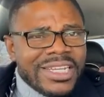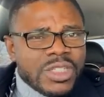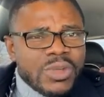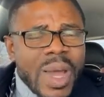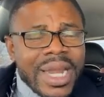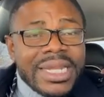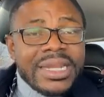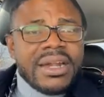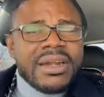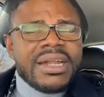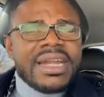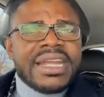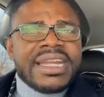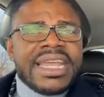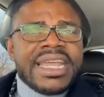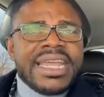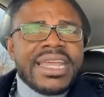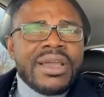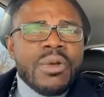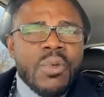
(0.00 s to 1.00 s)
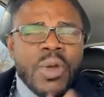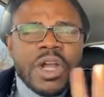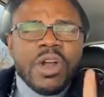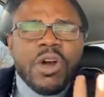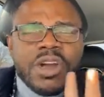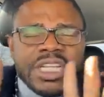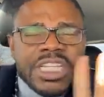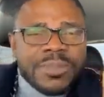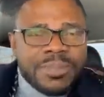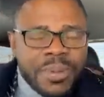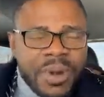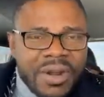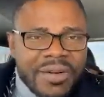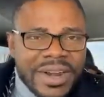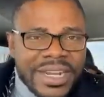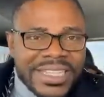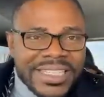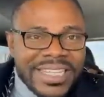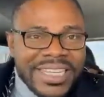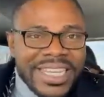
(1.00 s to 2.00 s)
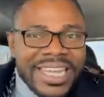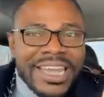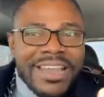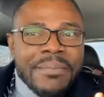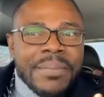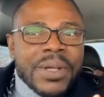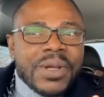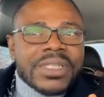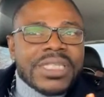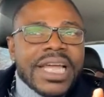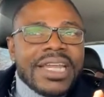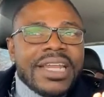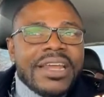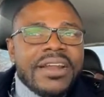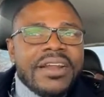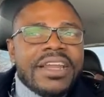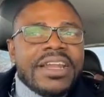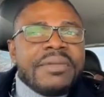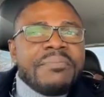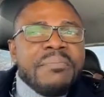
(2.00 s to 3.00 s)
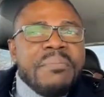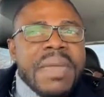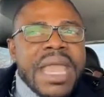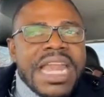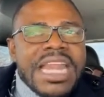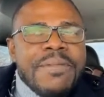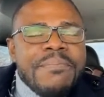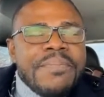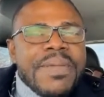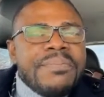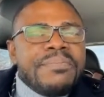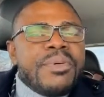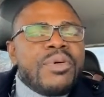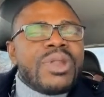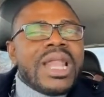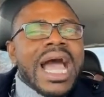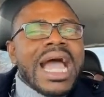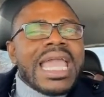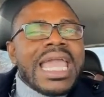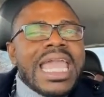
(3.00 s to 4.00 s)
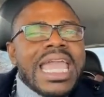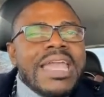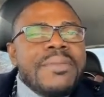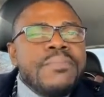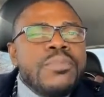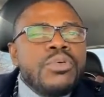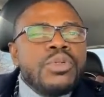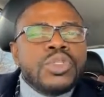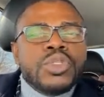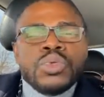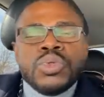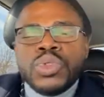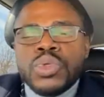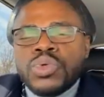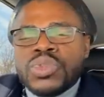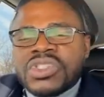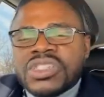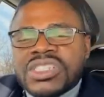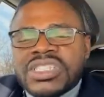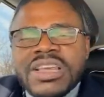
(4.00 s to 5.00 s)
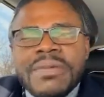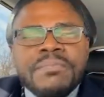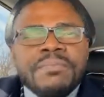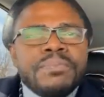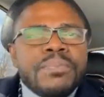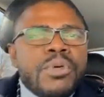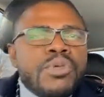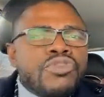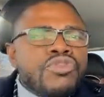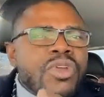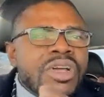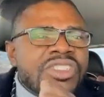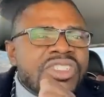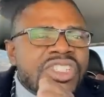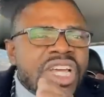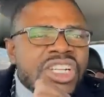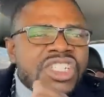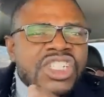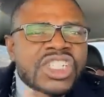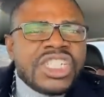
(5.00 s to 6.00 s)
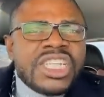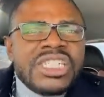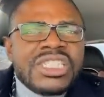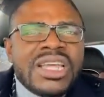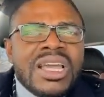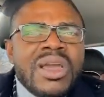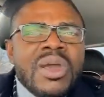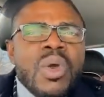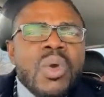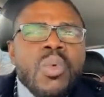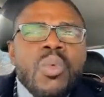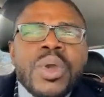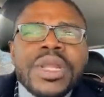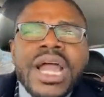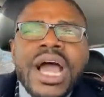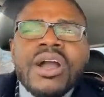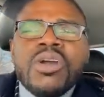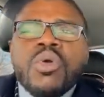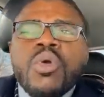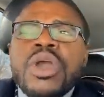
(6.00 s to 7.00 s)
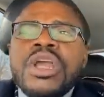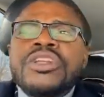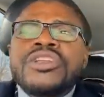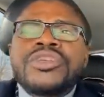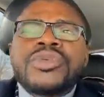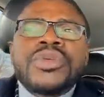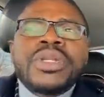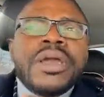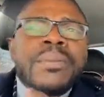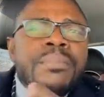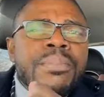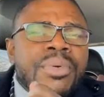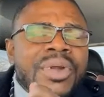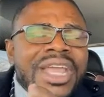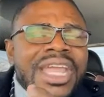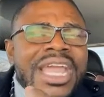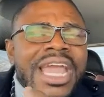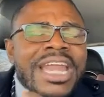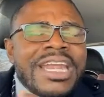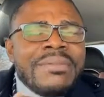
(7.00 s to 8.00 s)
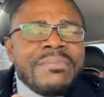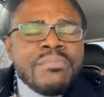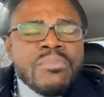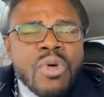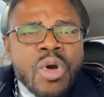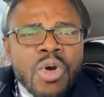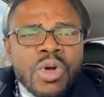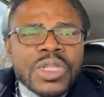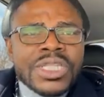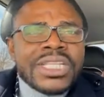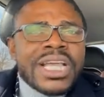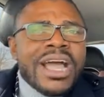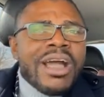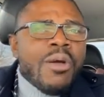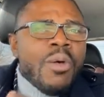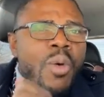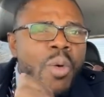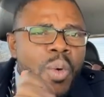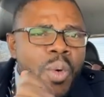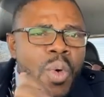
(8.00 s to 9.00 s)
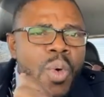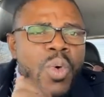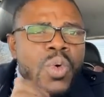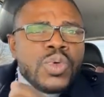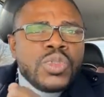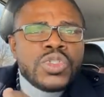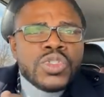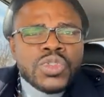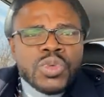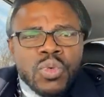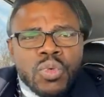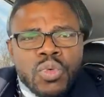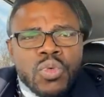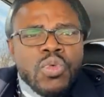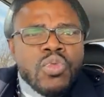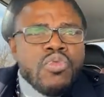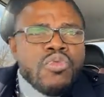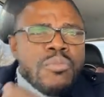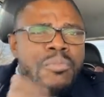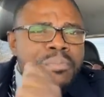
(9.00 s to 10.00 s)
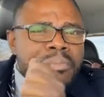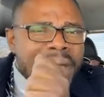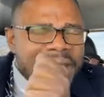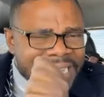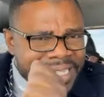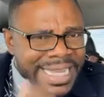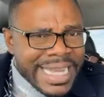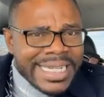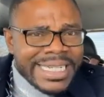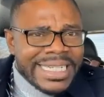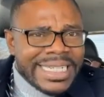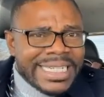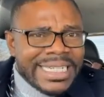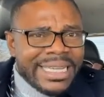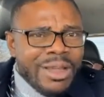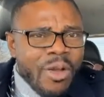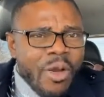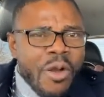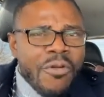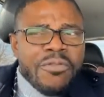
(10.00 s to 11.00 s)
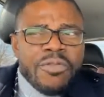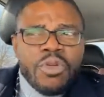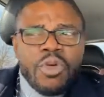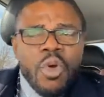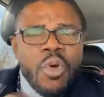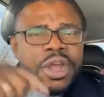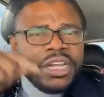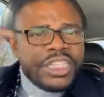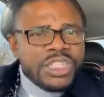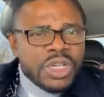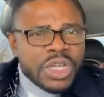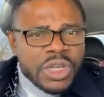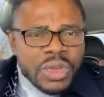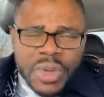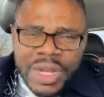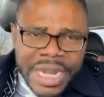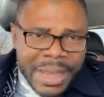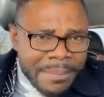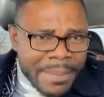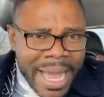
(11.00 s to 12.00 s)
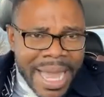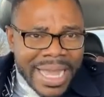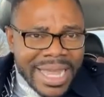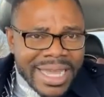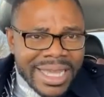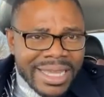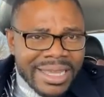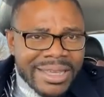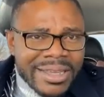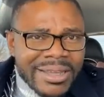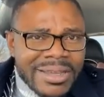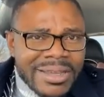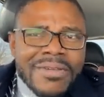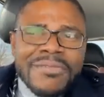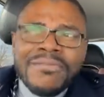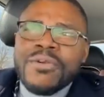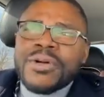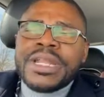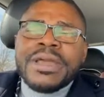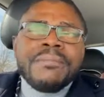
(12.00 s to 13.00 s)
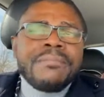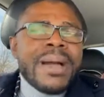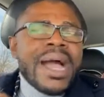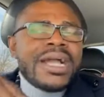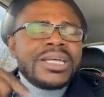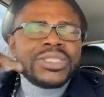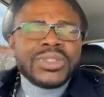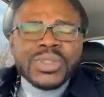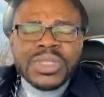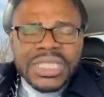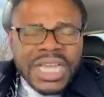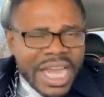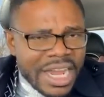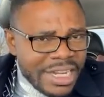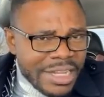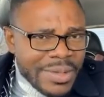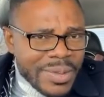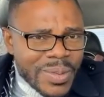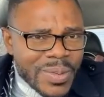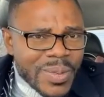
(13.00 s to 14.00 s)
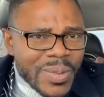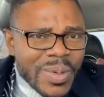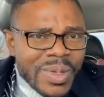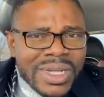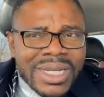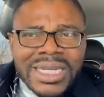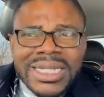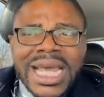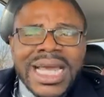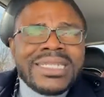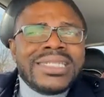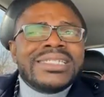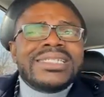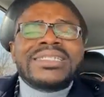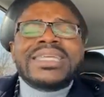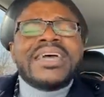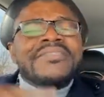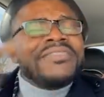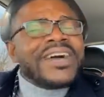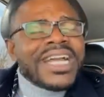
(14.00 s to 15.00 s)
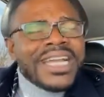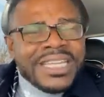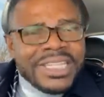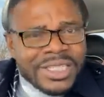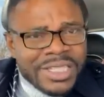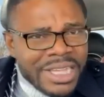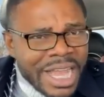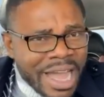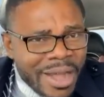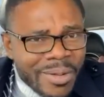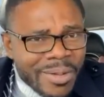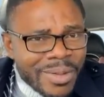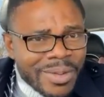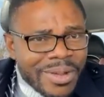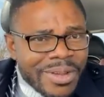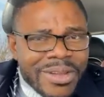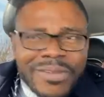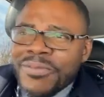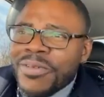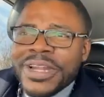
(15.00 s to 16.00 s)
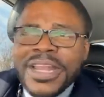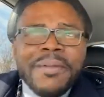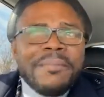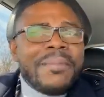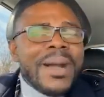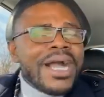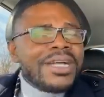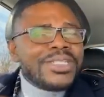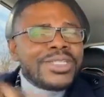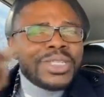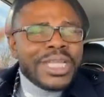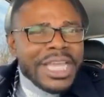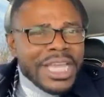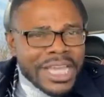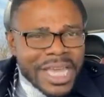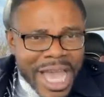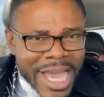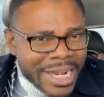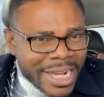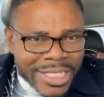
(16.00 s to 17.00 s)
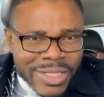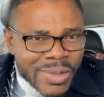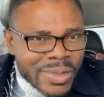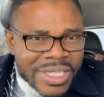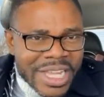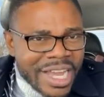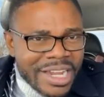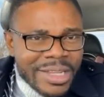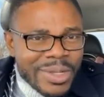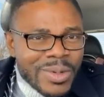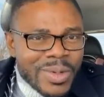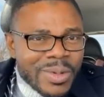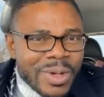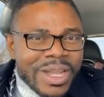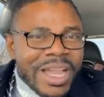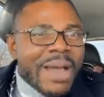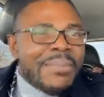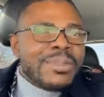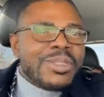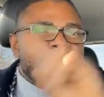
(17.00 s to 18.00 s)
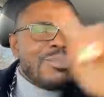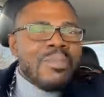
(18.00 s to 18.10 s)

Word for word: So at the end of the day, we call this progress because at the end of the day, many people are able to do simple transactions without going through the brick and mortar old school method of going to queue in a bank for the bank to tell you that the server is down. For the banks in Ghana to tell you, come